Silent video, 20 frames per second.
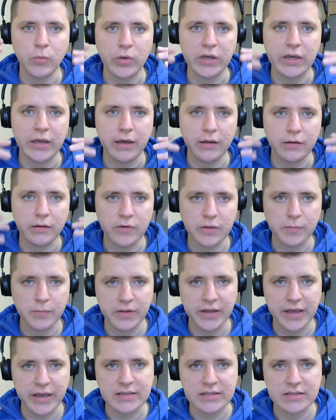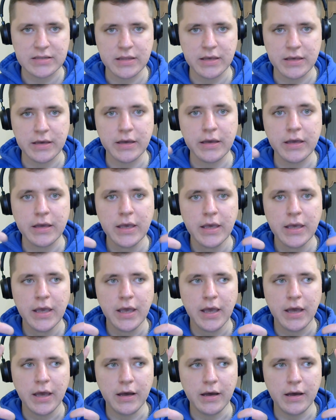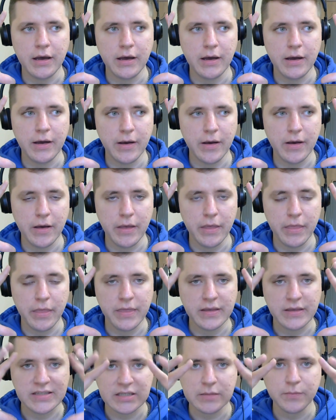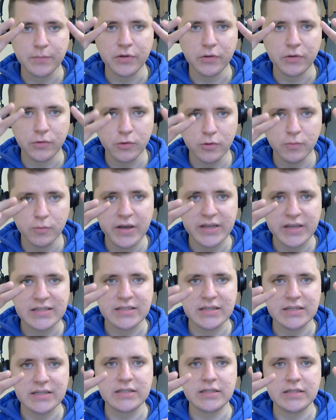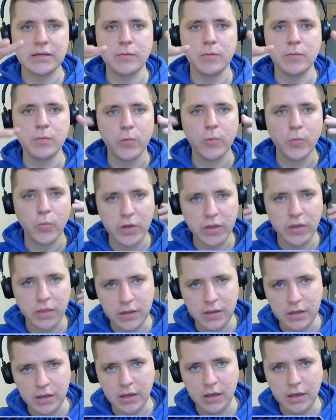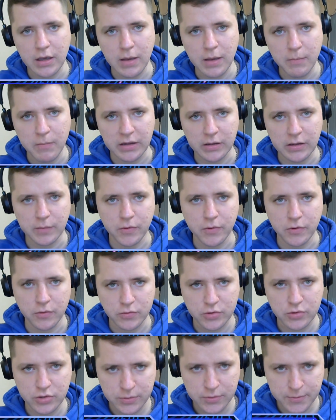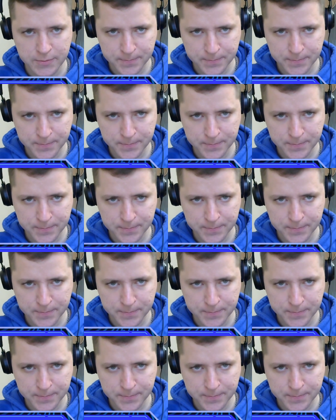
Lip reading: we can replace the simple rule-based system with the ML approach.